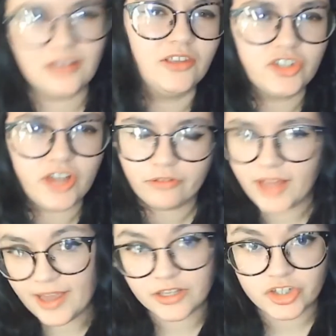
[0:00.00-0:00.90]
the general
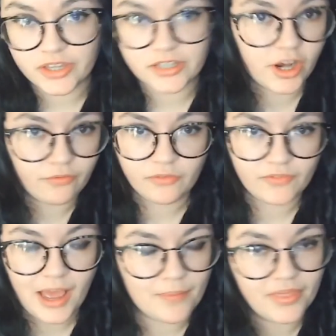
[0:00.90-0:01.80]
energy, the general
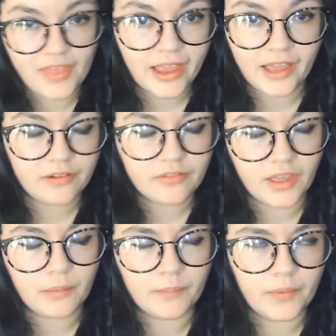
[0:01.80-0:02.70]
vibe and that kind of
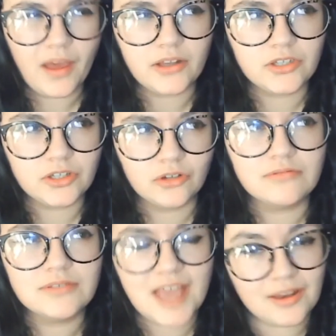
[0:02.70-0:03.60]
thing, but I don't
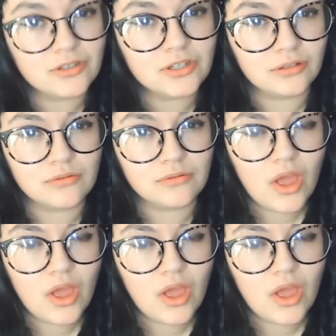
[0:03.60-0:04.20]
tend to